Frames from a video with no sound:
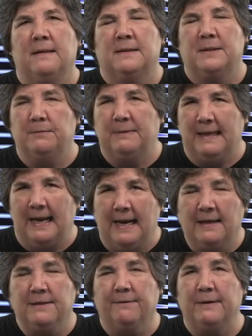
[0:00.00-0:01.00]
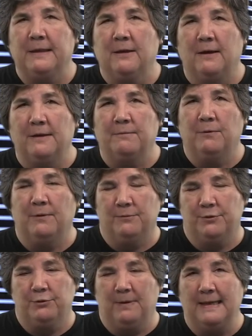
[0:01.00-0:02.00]
So with active recon, we're
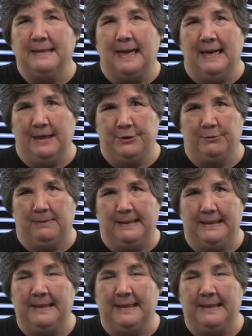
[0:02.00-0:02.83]
trying to actually